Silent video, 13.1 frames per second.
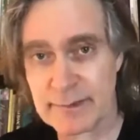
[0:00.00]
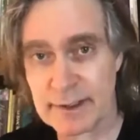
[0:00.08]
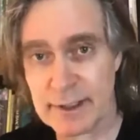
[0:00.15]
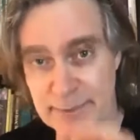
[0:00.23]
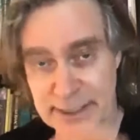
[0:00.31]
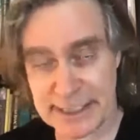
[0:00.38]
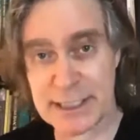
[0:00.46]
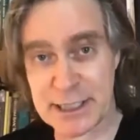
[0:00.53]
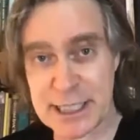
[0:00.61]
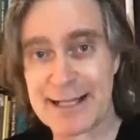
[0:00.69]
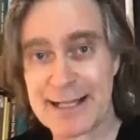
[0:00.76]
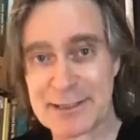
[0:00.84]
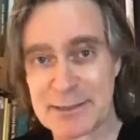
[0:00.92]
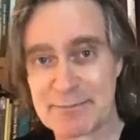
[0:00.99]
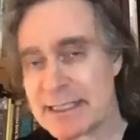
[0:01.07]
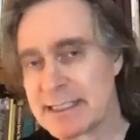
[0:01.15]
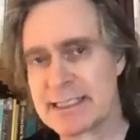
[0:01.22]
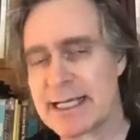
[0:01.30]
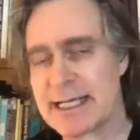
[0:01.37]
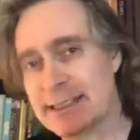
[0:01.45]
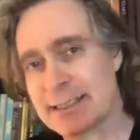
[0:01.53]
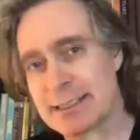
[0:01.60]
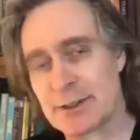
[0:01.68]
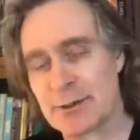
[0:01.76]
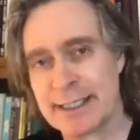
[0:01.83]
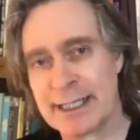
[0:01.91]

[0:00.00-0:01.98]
right? But you got to challenge them, not just say I disagree.